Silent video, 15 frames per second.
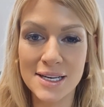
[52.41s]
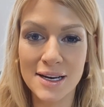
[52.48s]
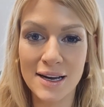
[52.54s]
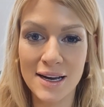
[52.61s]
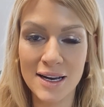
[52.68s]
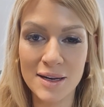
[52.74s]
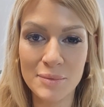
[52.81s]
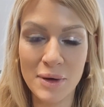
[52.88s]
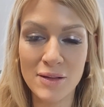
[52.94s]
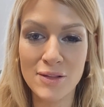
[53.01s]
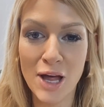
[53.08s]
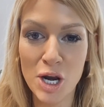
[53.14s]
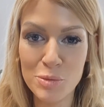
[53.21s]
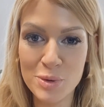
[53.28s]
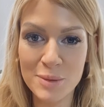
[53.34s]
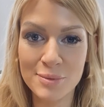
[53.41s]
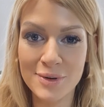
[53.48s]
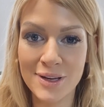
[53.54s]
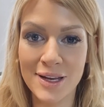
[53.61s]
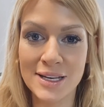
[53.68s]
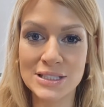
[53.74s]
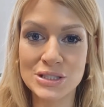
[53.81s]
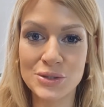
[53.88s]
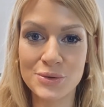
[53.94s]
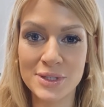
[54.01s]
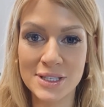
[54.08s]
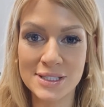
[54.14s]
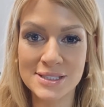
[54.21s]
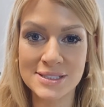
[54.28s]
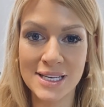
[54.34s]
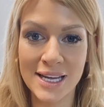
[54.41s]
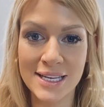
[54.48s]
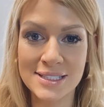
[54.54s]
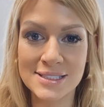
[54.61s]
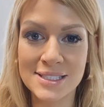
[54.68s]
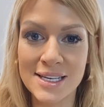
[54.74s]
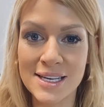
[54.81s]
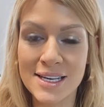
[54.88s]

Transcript: Um, a lot of people get into real estate